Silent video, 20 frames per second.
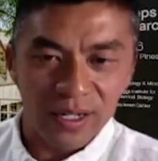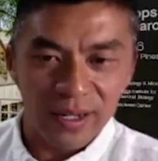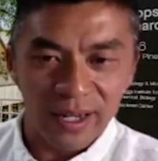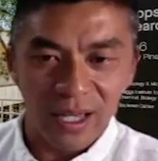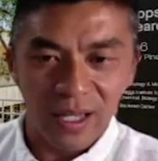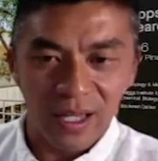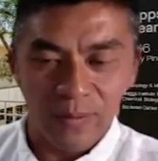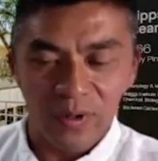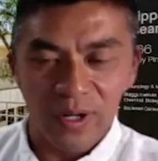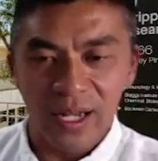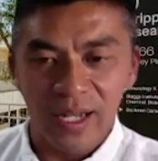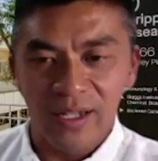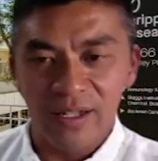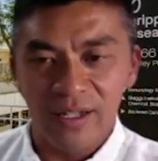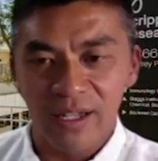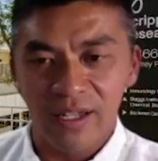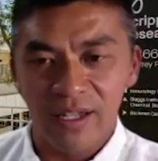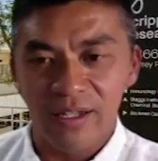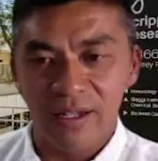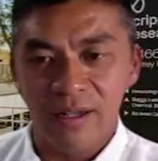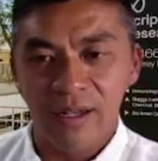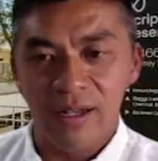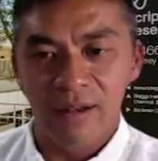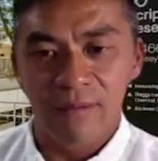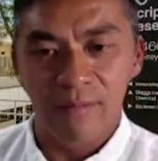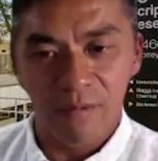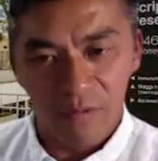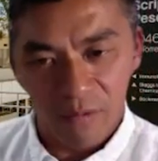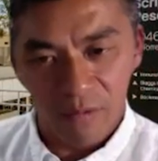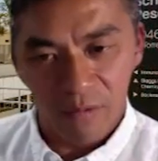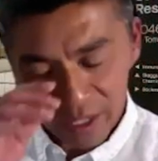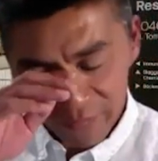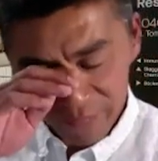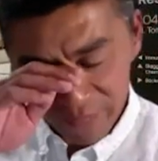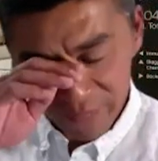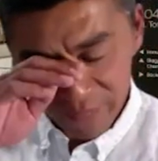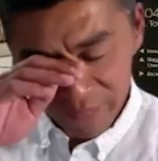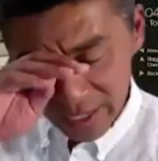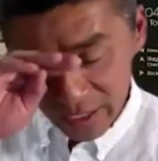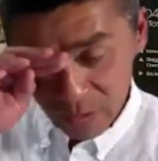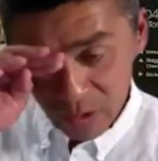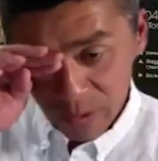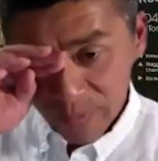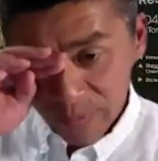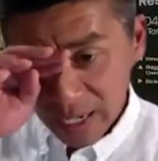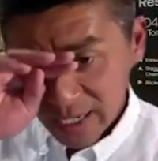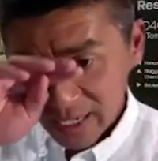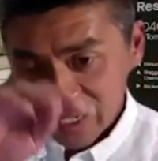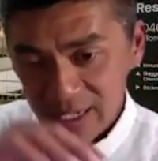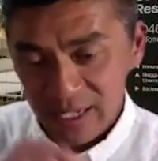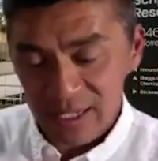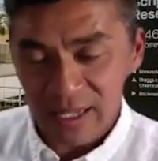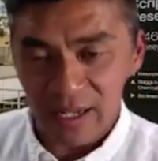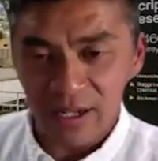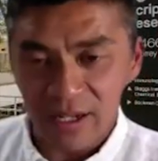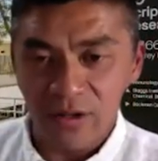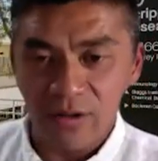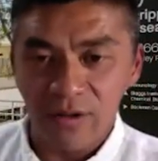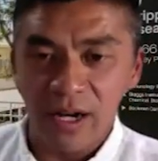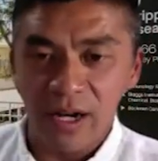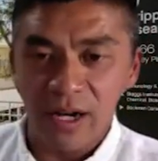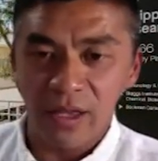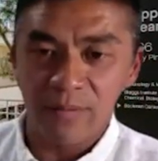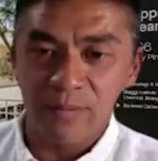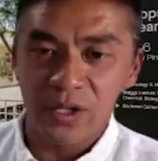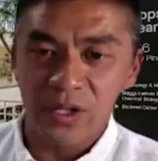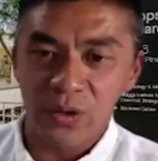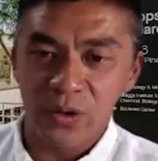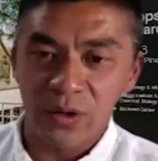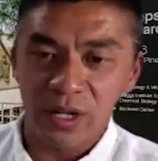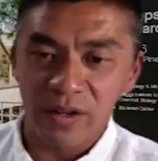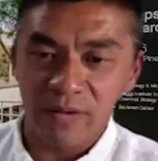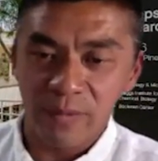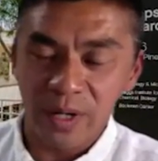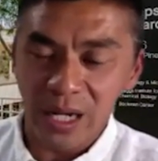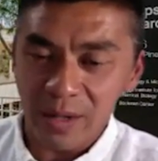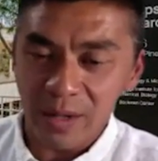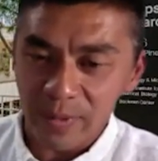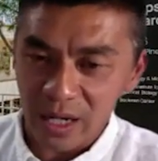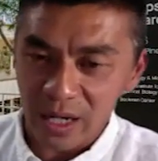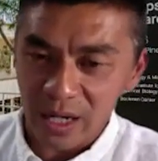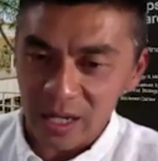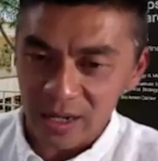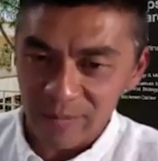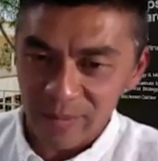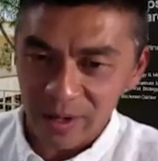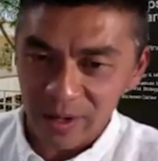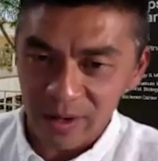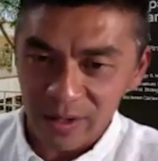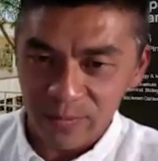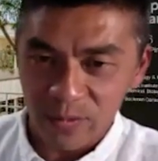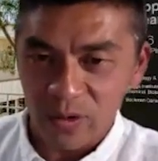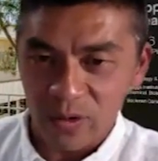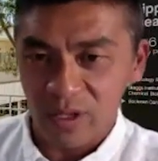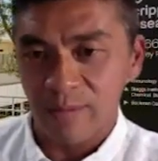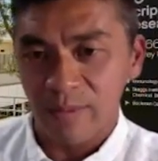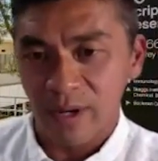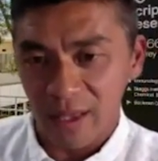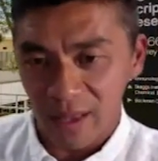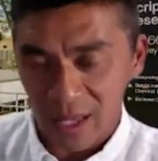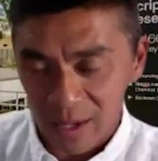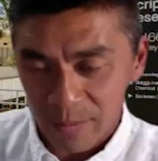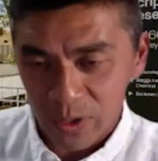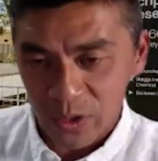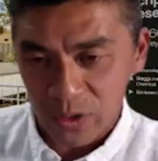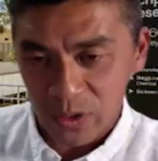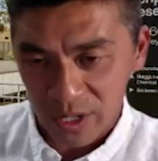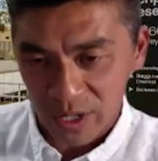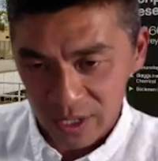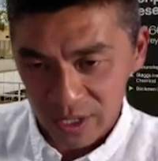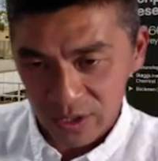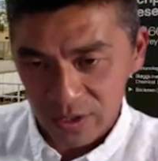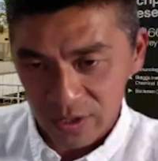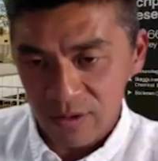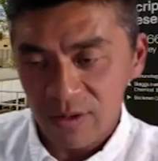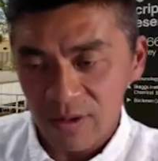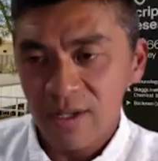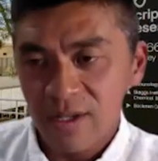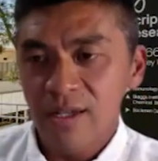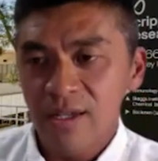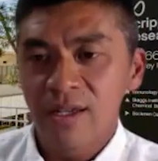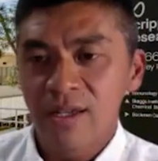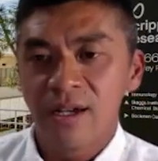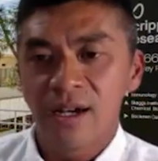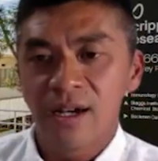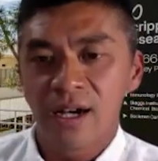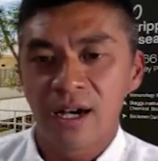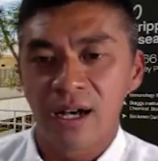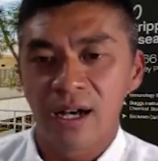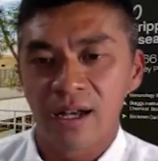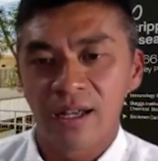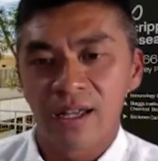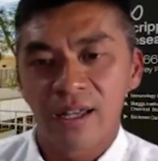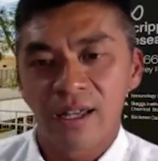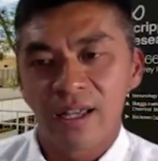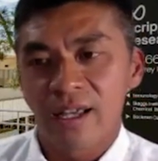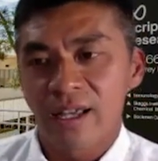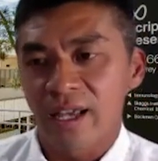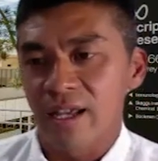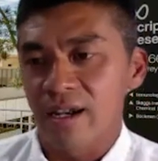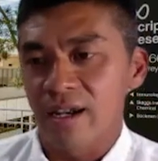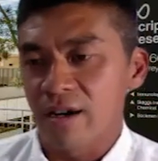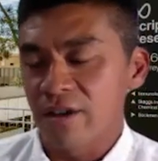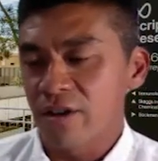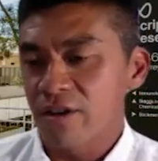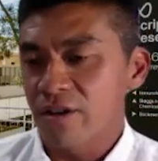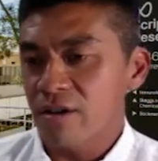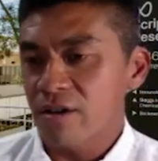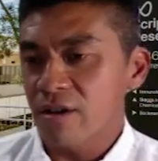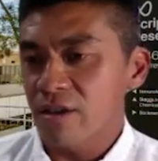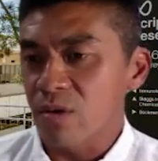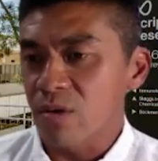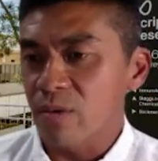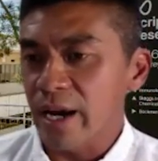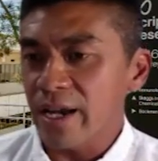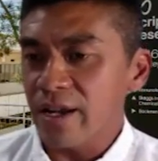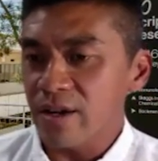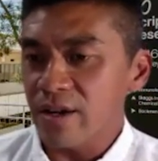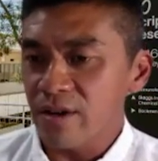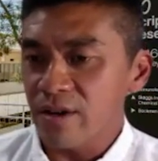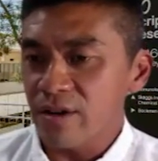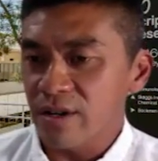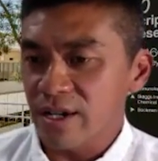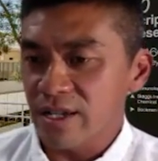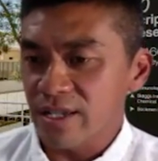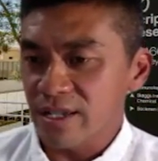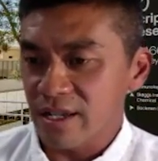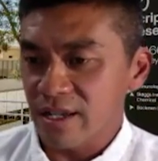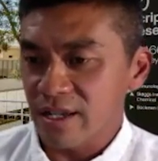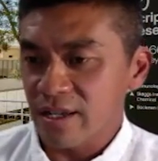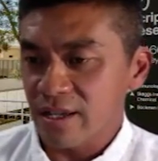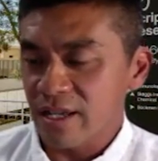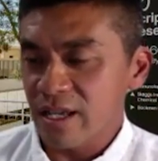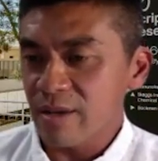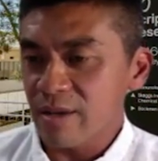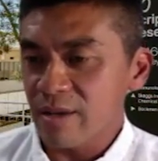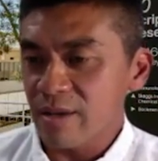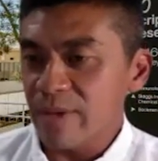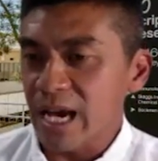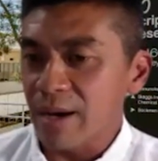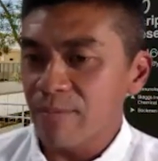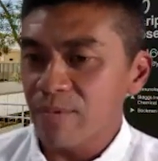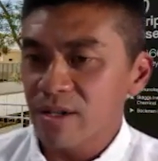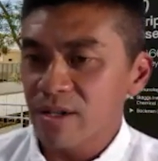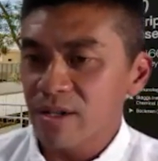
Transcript: that Caliper has these uh, really fancy robotics that can do high throughput screening of many, many compounds, more than my laboratory can do. Uh, and on here, on the right here is a heat map